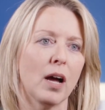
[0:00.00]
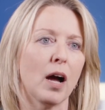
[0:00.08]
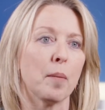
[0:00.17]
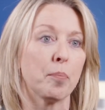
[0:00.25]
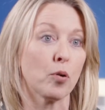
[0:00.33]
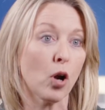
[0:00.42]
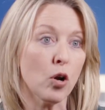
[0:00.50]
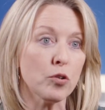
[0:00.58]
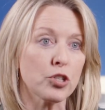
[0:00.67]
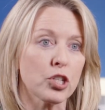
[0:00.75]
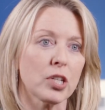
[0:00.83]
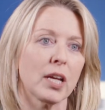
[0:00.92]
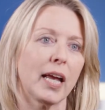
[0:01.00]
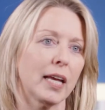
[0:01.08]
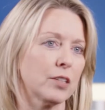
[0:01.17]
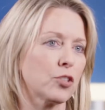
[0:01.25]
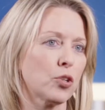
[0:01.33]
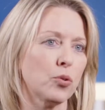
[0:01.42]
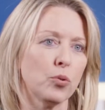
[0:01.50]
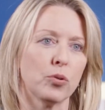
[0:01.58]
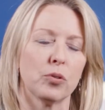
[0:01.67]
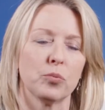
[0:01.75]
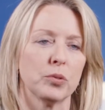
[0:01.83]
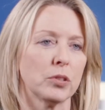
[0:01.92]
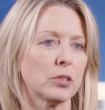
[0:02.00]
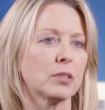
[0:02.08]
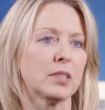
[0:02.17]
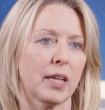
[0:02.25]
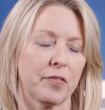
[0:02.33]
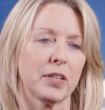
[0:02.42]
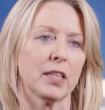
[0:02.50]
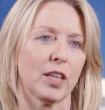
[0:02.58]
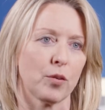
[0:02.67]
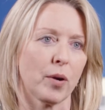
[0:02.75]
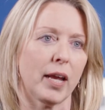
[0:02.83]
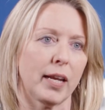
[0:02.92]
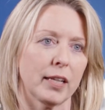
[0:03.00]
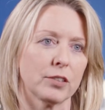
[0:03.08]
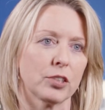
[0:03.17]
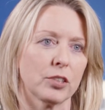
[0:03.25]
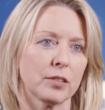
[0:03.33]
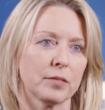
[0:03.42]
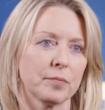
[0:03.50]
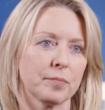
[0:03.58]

approach and tool was definitely the right answer.